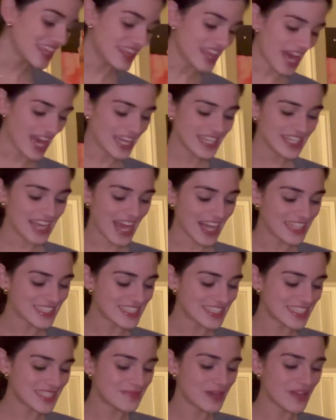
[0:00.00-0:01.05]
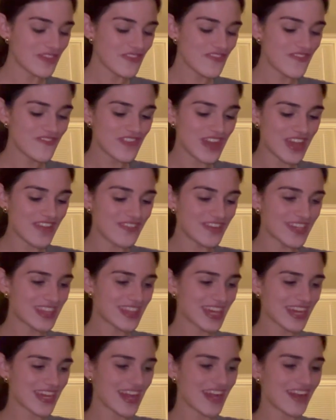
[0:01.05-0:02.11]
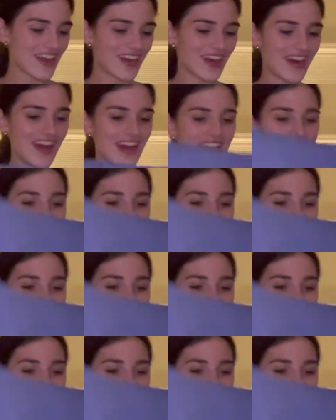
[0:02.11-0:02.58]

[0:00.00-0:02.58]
Then next, this is my favorite thing I got.